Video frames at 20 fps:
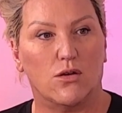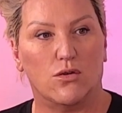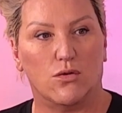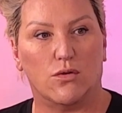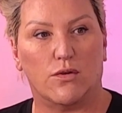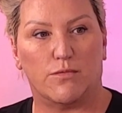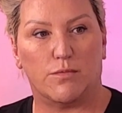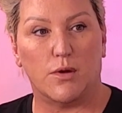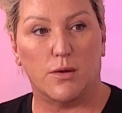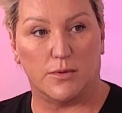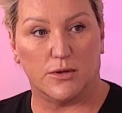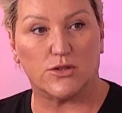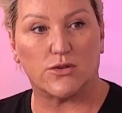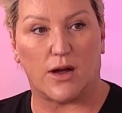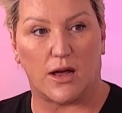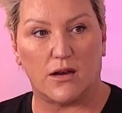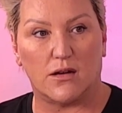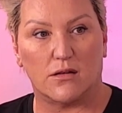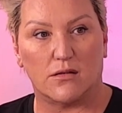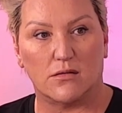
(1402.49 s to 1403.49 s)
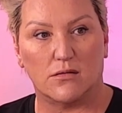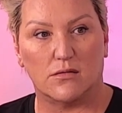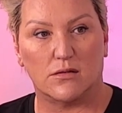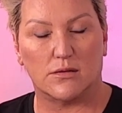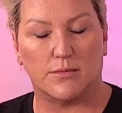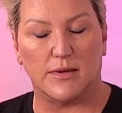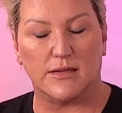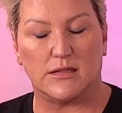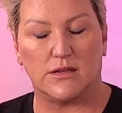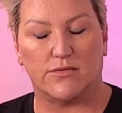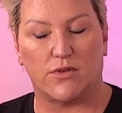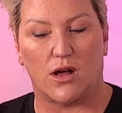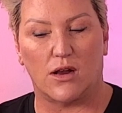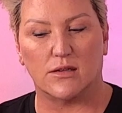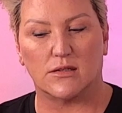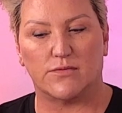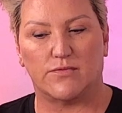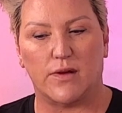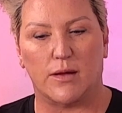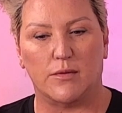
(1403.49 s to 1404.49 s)
who have perpetrated mm-hmm. domestic
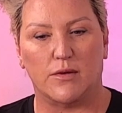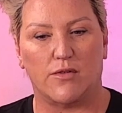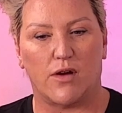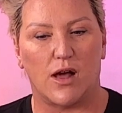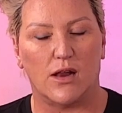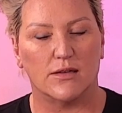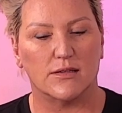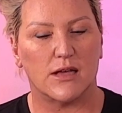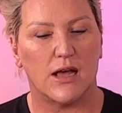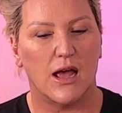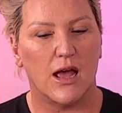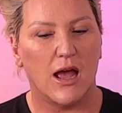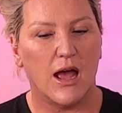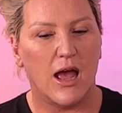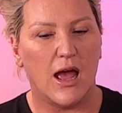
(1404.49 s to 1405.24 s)
violence, family mm-hmm. violence.